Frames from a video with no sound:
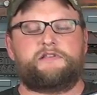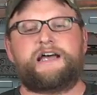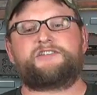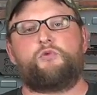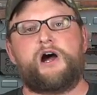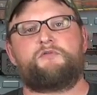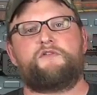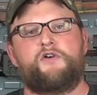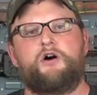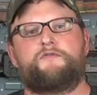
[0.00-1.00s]
That's why
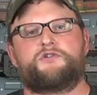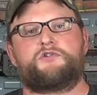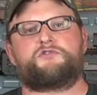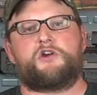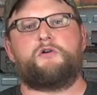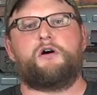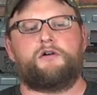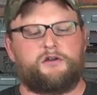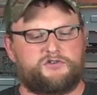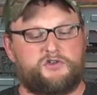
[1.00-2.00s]
revolvers are
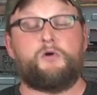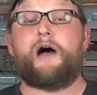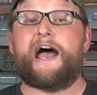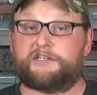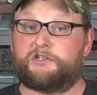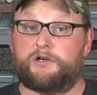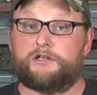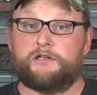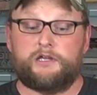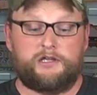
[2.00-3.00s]
so
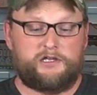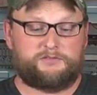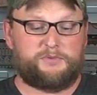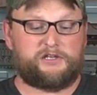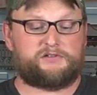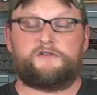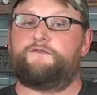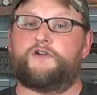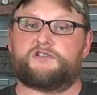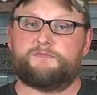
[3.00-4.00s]
accurate, is because of the
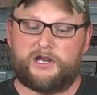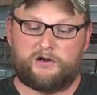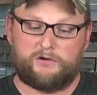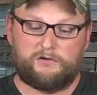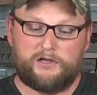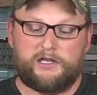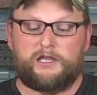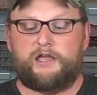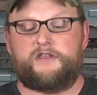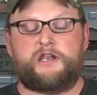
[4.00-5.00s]
fixed barrel
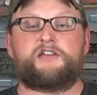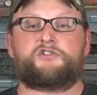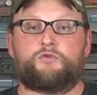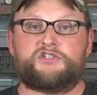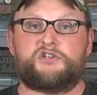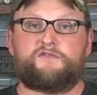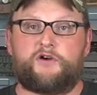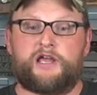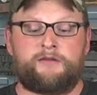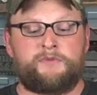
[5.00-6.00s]
and the nice rigid
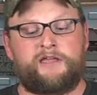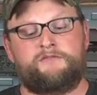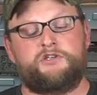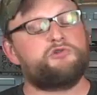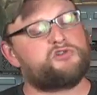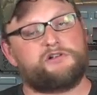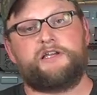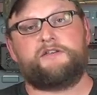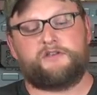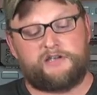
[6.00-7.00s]
frame, and
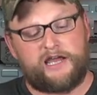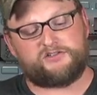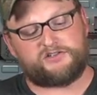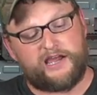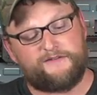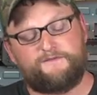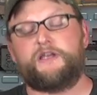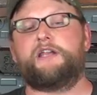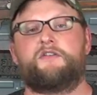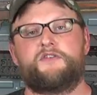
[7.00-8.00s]
usually the nice tight
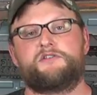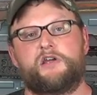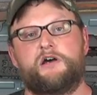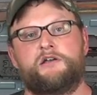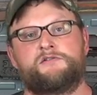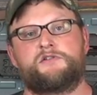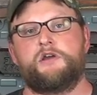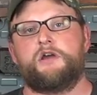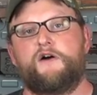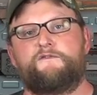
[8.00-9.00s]
fitting of these guns
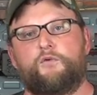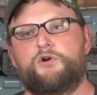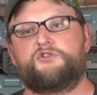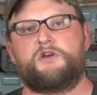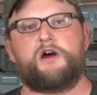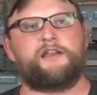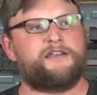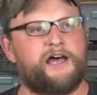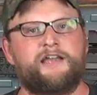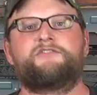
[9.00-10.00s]
affords you a
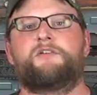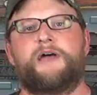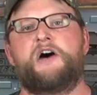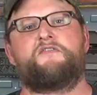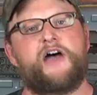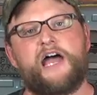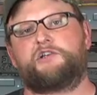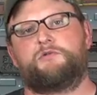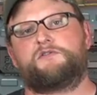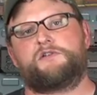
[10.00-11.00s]
nice amount of
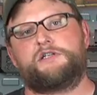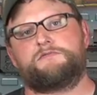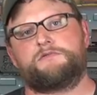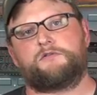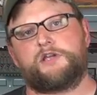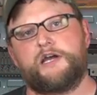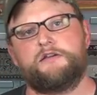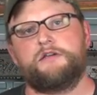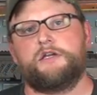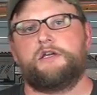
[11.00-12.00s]
accuracy,
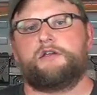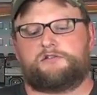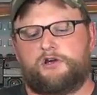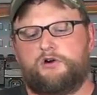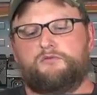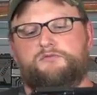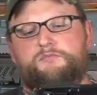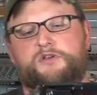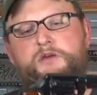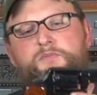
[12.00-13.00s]
okay? So to
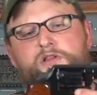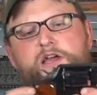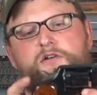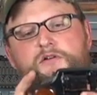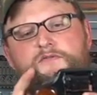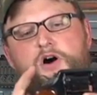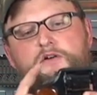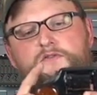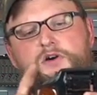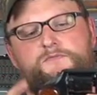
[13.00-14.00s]
manipulate a
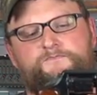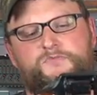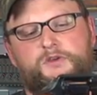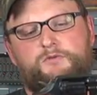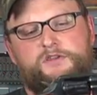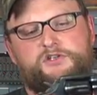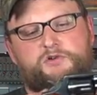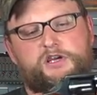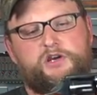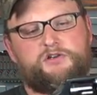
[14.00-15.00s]
revolver, when the
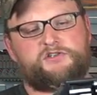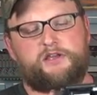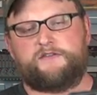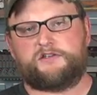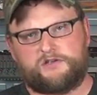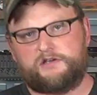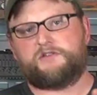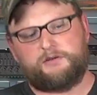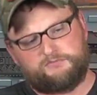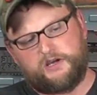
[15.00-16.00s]
trigger is, and this gun's
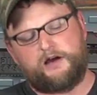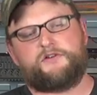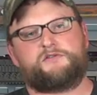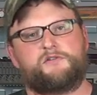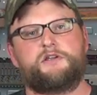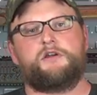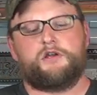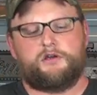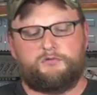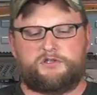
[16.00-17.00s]
empty obviously,
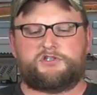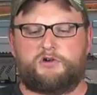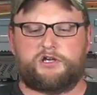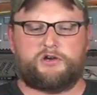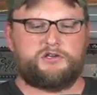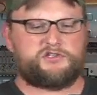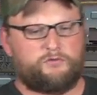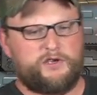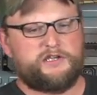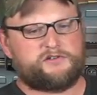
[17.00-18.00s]
when the trigger is
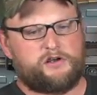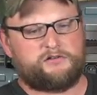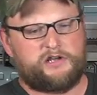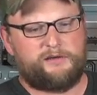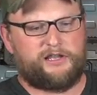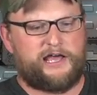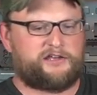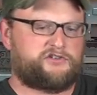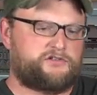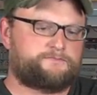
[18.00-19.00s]
squeezed on a double
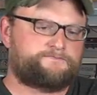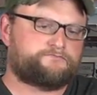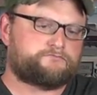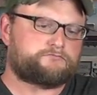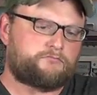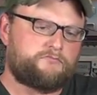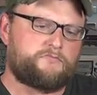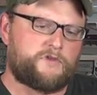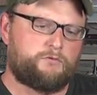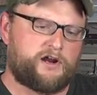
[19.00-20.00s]
action,
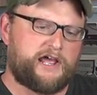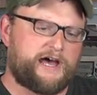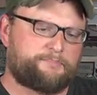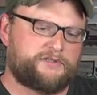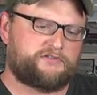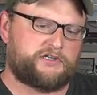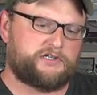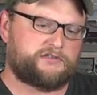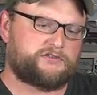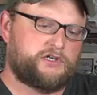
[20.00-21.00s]
what happens
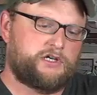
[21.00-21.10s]
is,